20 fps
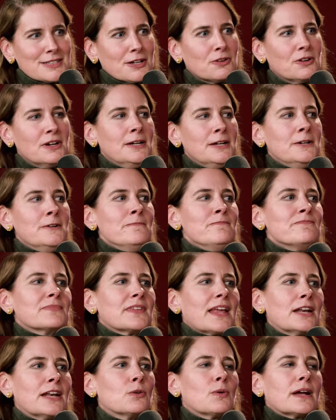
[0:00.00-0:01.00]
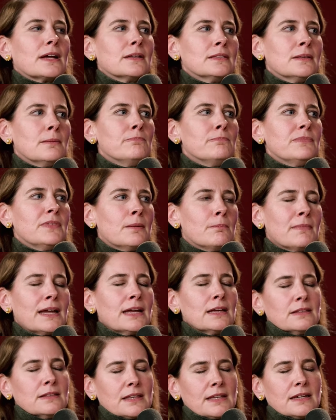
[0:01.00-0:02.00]
So, anyway, the, the
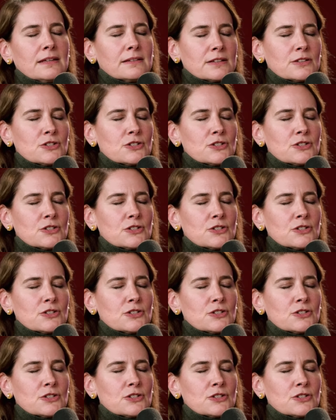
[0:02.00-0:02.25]
main thing